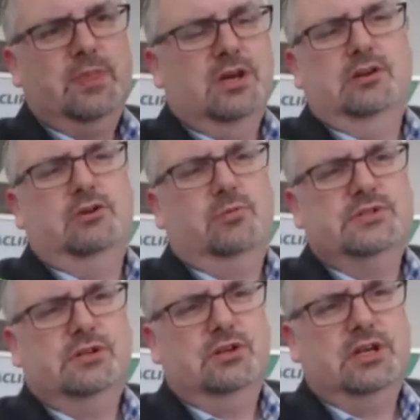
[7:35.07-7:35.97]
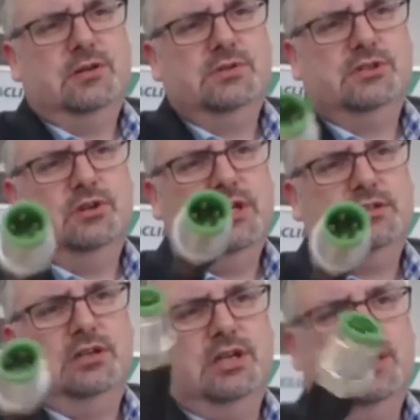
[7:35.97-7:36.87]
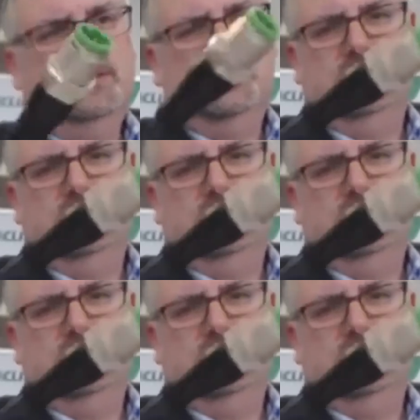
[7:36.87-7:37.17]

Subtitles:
not with a conductor, with a connector, like this